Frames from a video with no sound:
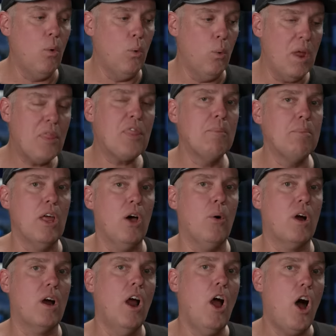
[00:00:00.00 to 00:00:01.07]
with the
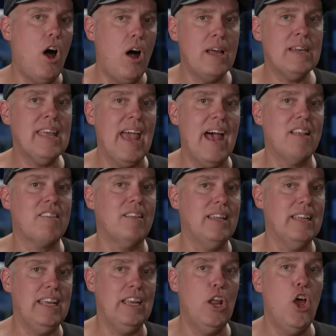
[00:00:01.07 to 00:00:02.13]
blower, on
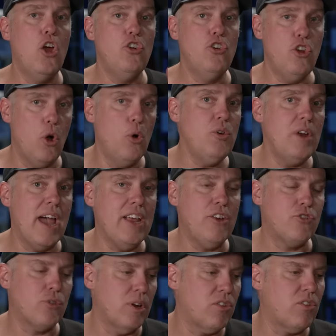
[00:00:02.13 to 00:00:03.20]
gasoline, no
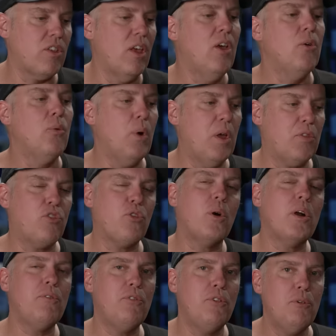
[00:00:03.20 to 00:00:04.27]
nitrous, with
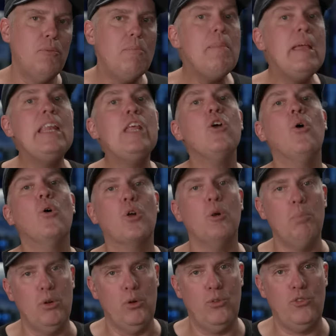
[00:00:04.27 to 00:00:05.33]
sort of mediocre
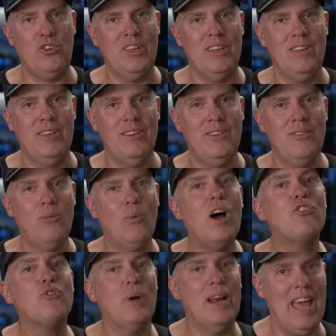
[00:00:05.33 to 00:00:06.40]
boost.
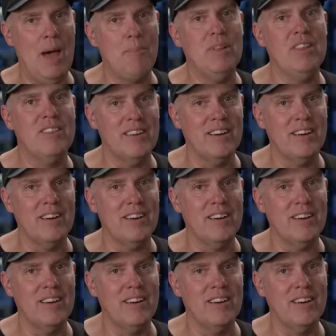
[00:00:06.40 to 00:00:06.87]
Watch what happens